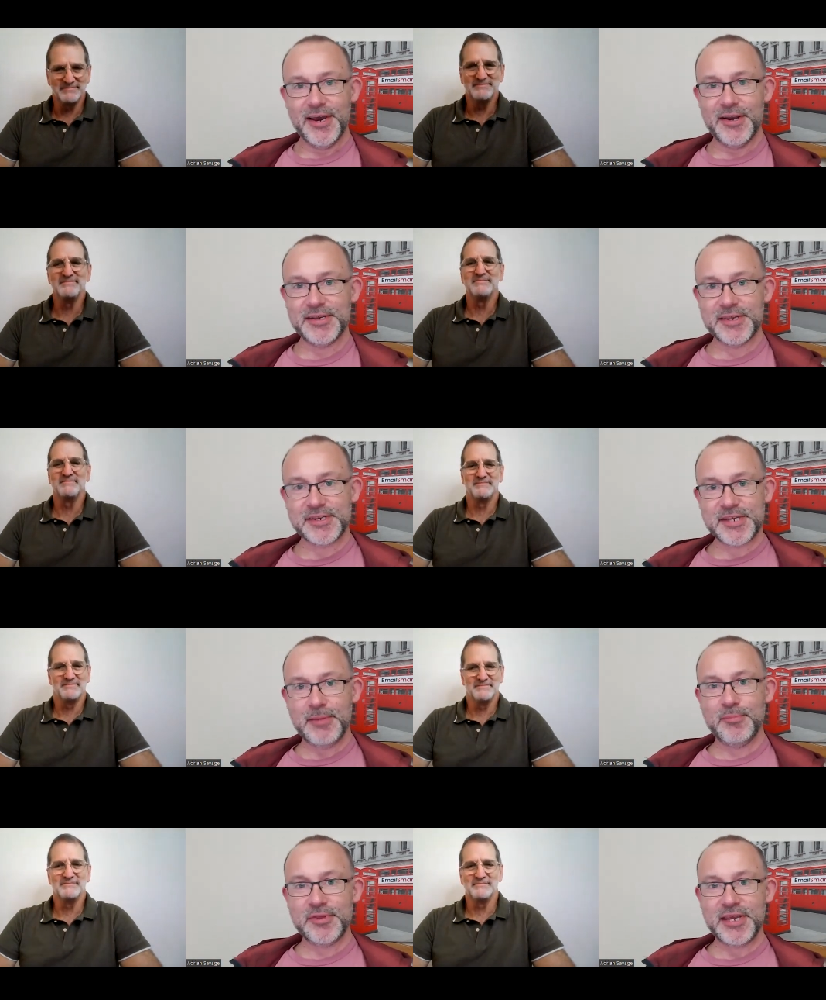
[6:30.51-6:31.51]
Speaker 1: and it's the
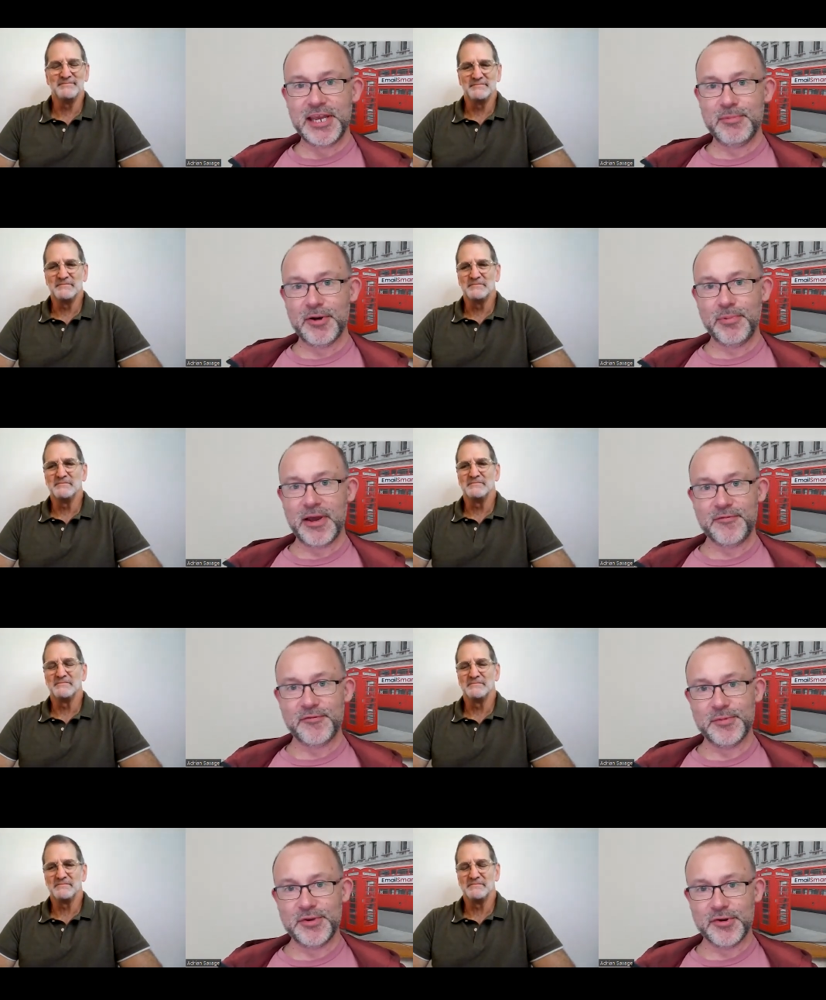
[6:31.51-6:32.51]
same with the email
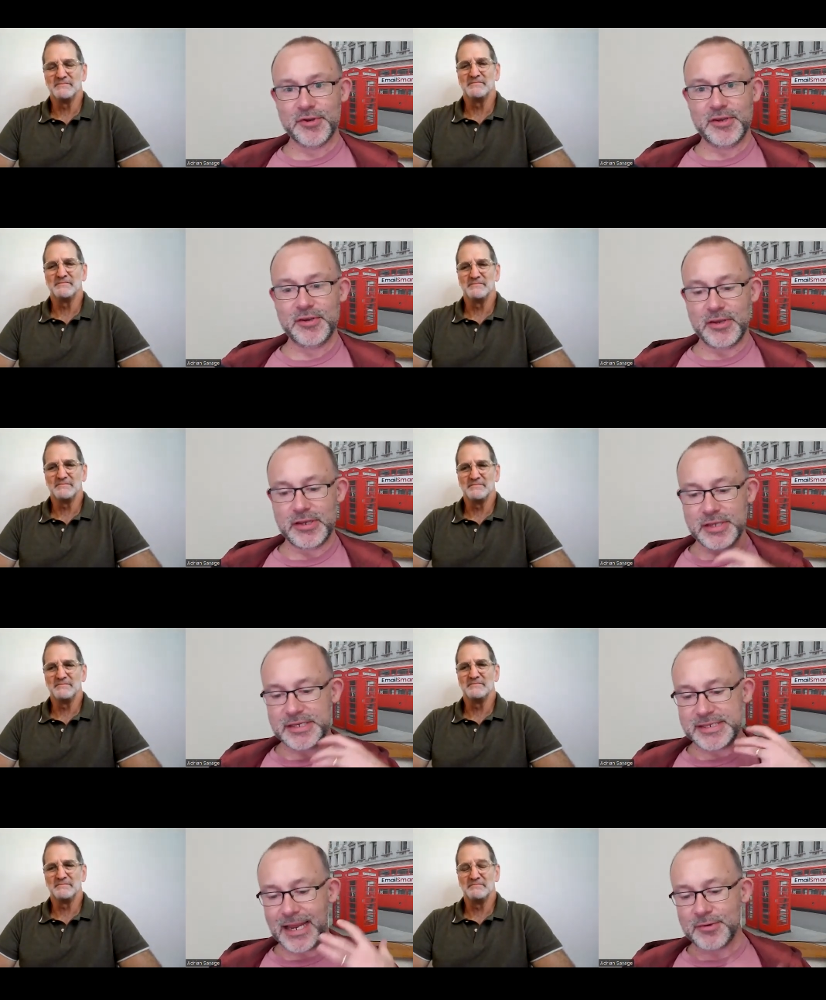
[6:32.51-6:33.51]
platform you've got to it's,
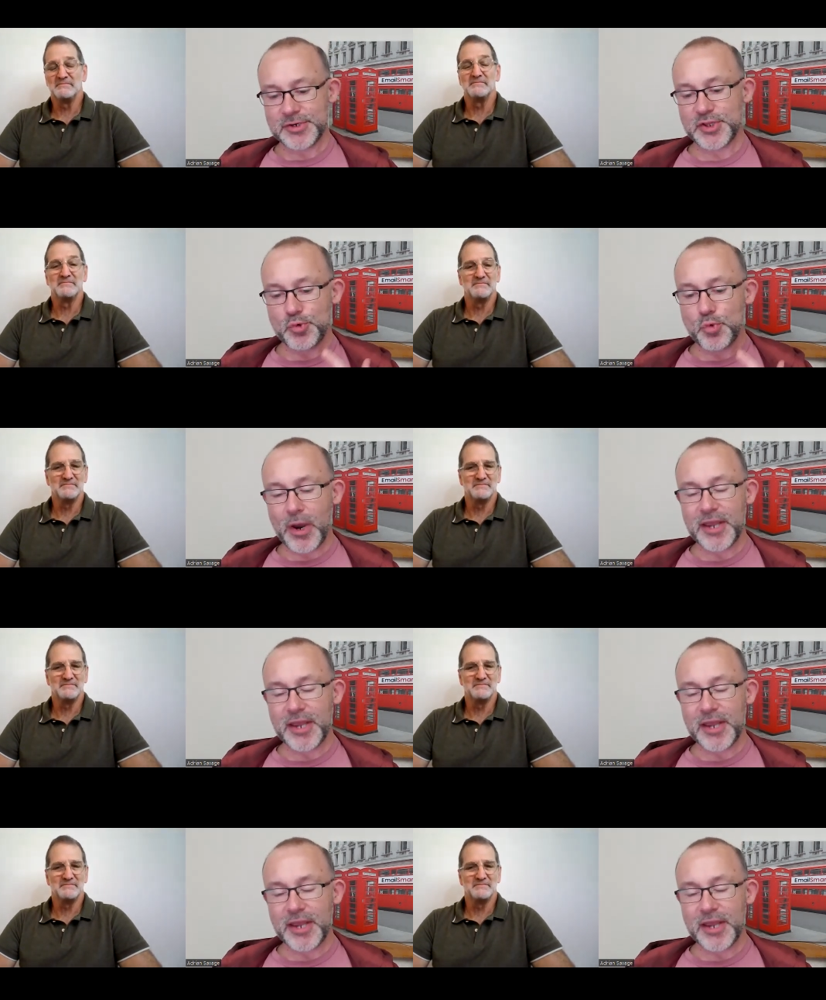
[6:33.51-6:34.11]
it's down to the way